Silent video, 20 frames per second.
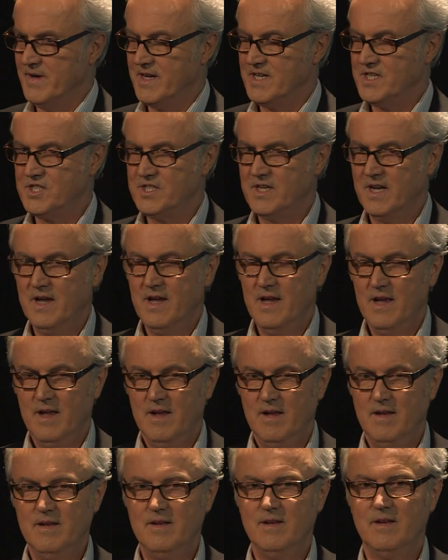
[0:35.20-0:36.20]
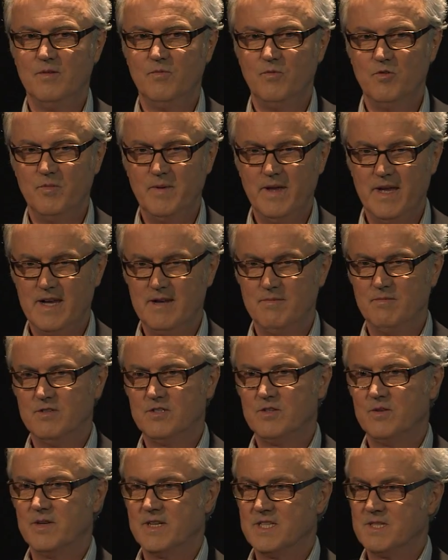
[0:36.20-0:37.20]
much, we'll be able
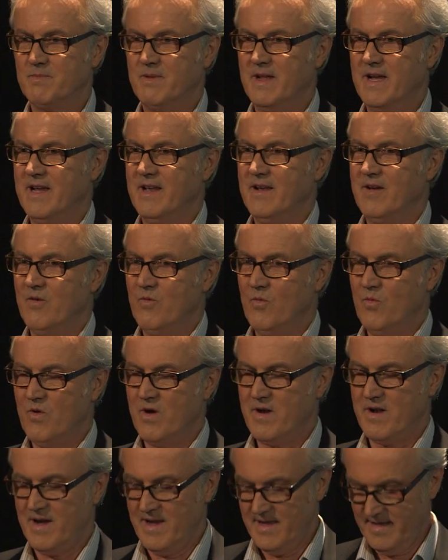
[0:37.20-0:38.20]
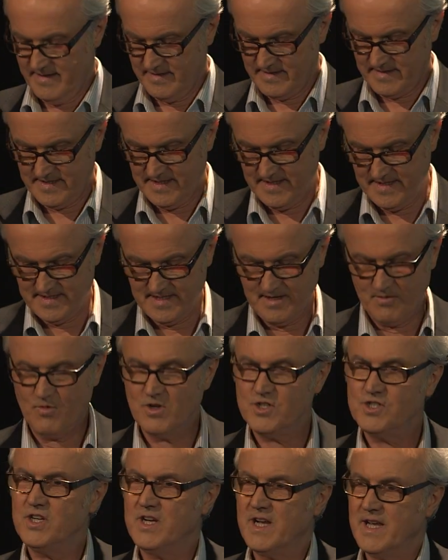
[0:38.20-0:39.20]
to explain what IELTS is and
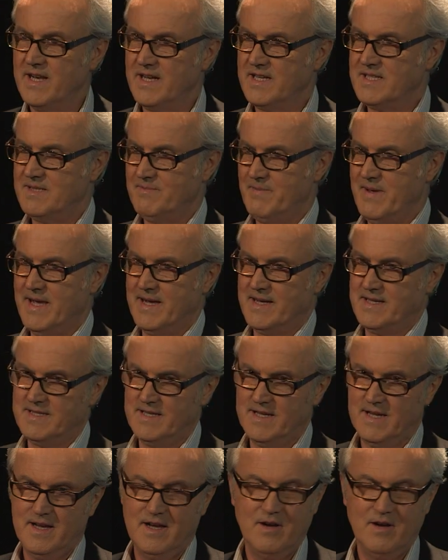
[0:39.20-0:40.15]
what you can expect